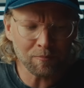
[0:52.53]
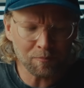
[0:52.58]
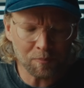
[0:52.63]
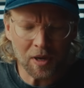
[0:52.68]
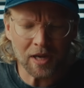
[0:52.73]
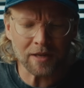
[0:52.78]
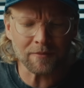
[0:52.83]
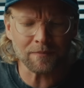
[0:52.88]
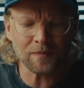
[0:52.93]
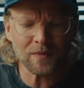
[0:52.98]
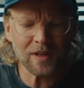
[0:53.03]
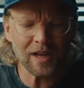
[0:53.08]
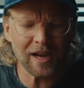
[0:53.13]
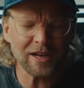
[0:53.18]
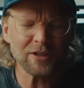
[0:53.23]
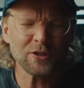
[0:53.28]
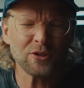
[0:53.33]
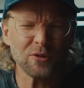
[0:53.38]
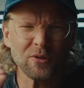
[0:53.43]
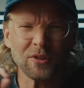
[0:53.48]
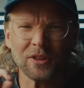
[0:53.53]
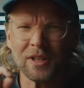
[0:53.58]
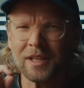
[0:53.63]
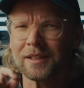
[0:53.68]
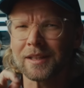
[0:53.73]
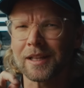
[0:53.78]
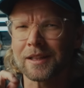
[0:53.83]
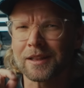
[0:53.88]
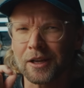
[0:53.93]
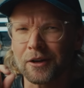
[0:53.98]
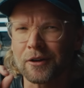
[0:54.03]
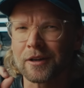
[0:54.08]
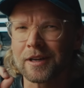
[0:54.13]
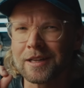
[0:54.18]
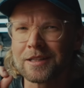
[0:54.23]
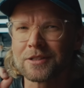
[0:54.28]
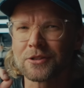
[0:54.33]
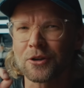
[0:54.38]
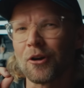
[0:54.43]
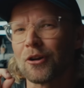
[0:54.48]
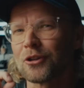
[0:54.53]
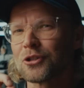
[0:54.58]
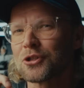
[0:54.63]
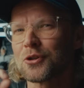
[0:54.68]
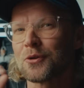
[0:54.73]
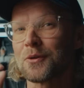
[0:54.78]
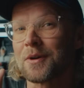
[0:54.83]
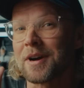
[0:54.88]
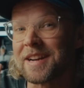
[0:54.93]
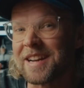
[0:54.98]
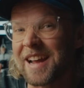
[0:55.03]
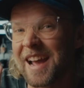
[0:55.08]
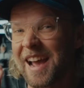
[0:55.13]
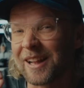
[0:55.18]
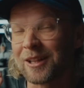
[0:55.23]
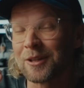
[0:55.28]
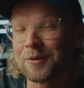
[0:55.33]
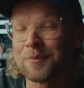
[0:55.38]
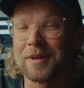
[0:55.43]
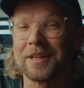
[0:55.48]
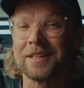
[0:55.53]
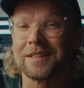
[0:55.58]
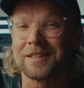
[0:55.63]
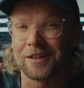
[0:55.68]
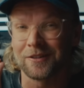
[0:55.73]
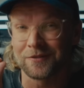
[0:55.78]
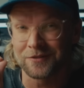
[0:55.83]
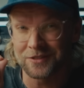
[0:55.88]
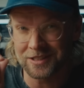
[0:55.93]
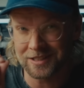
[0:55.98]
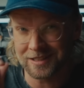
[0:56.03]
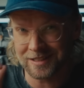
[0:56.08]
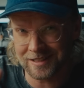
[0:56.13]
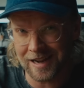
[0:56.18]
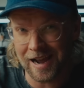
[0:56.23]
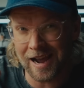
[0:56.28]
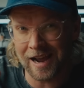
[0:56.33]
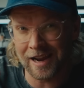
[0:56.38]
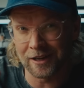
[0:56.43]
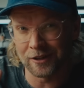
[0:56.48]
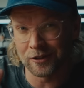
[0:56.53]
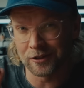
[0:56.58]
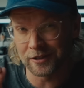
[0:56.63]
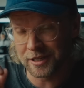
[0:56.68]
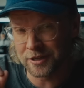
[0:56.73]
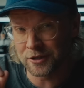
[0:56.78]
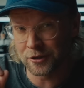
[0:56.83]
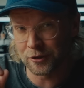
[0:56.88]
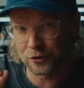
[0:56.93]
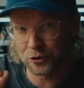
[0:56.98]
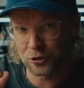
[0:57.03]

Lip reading: but I do think that there is also an element of style in your